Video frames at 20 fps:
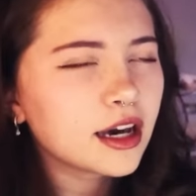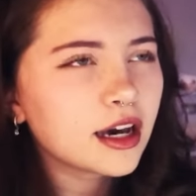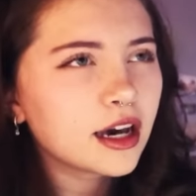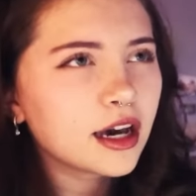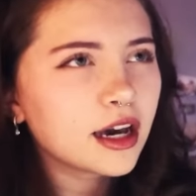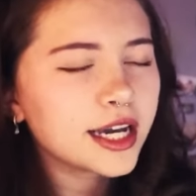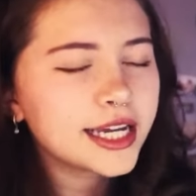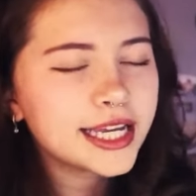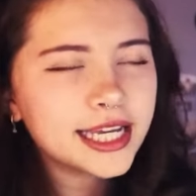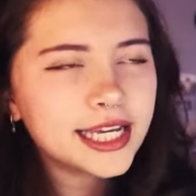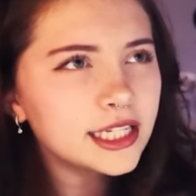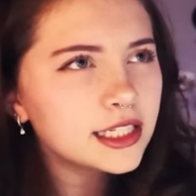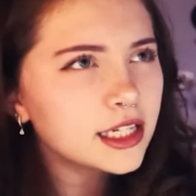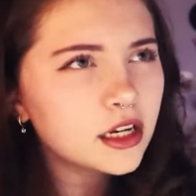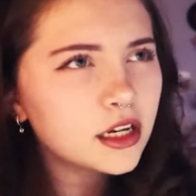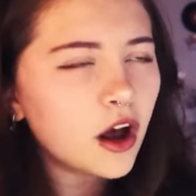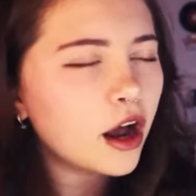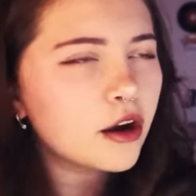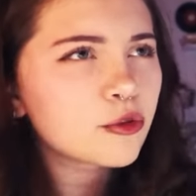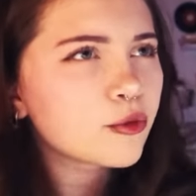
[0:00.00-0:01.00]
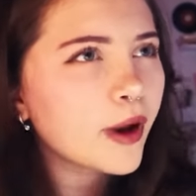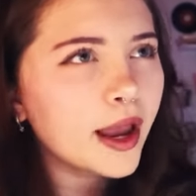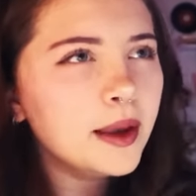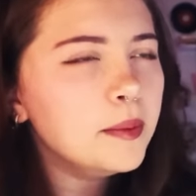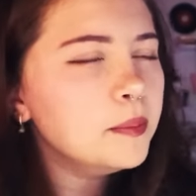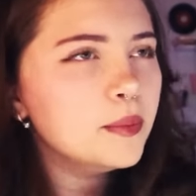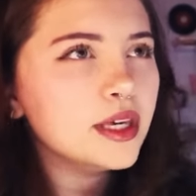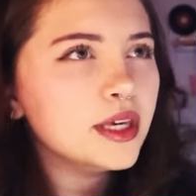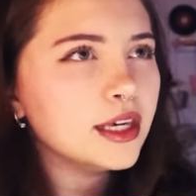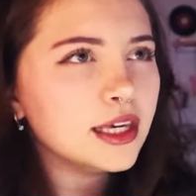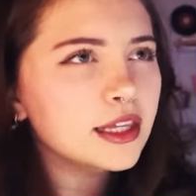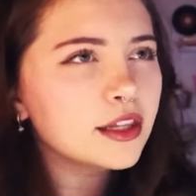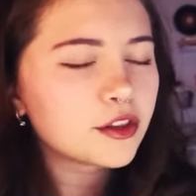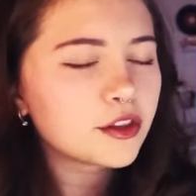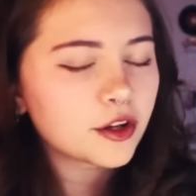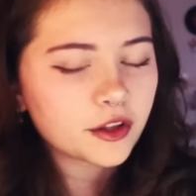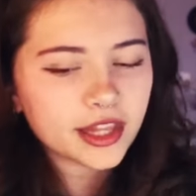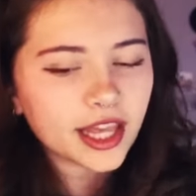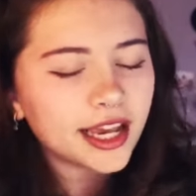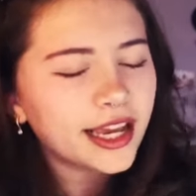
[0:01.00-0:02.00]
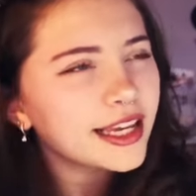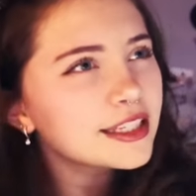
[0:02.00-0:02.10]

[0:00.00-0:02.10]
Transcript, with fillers: he did not rape me either. Like,